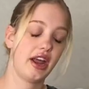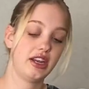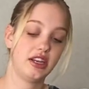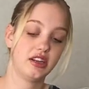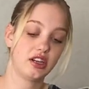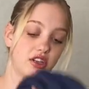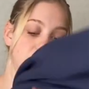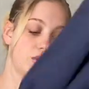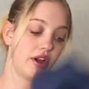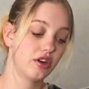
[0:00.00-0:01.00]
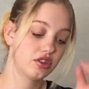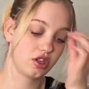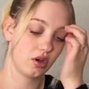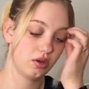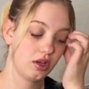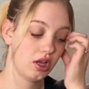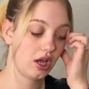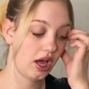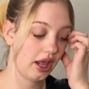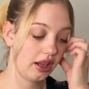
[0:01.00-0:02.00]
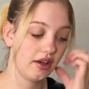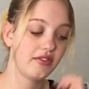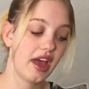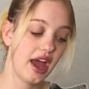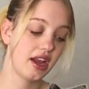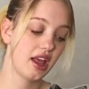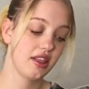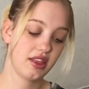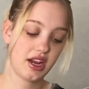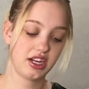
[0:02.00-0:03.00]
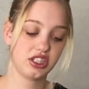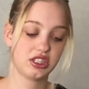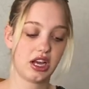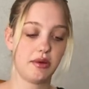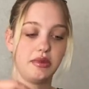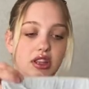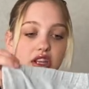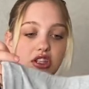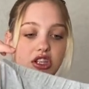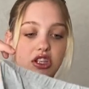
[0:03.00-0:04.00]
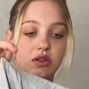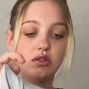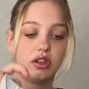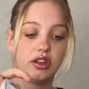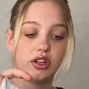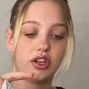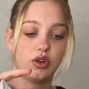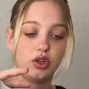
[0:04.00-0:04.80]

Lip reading: I needed a sweater, so I love that. Then I just got me these cute little